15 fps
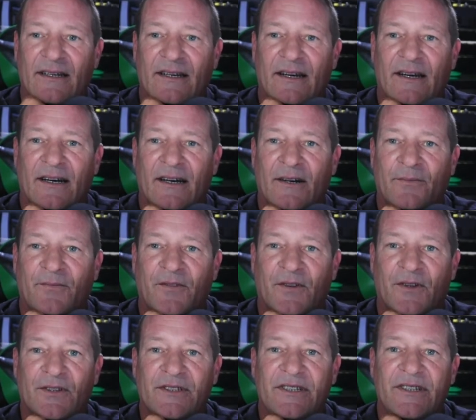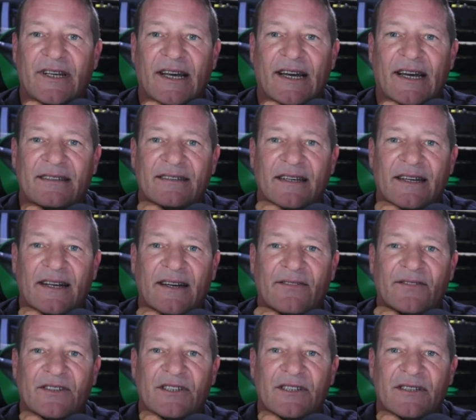Um, for those of you guys that have
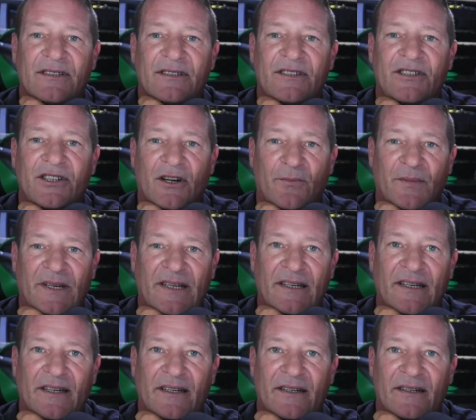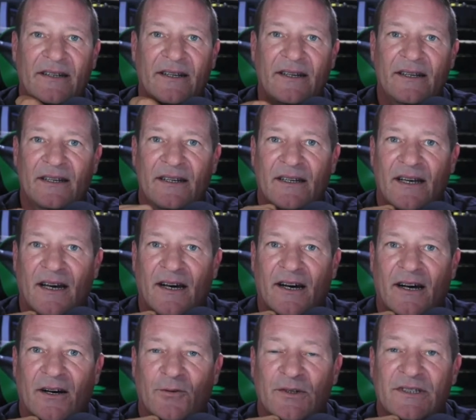just jumped in,
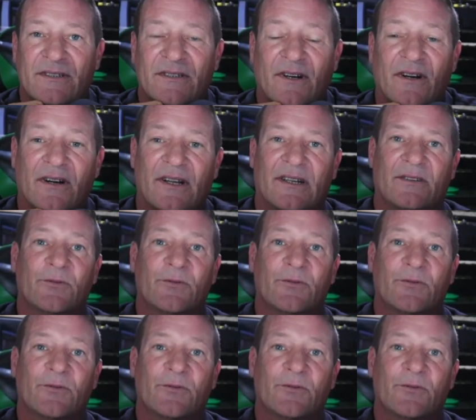uh, we started.